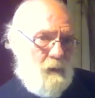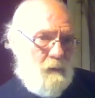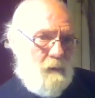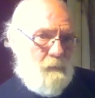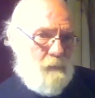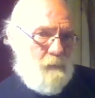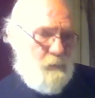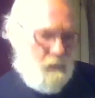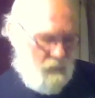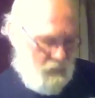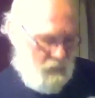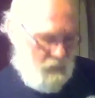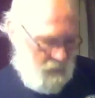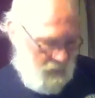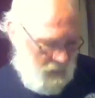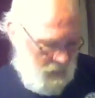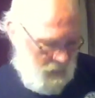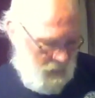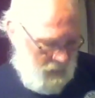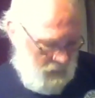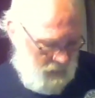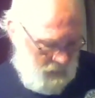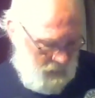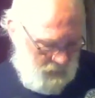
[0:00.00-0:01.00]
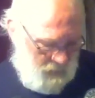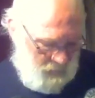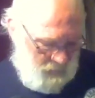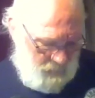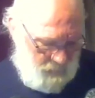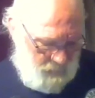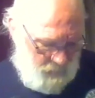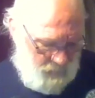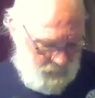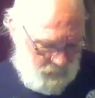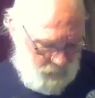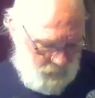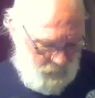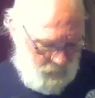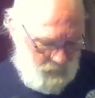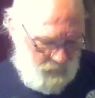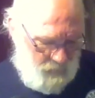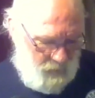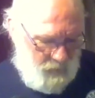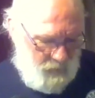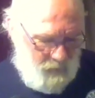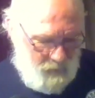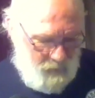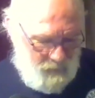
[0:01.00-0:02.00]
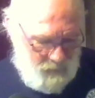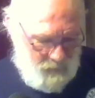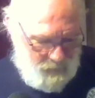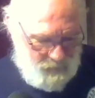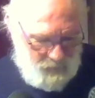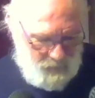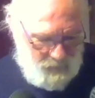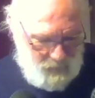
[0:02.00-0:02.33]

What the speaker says: to you. This one is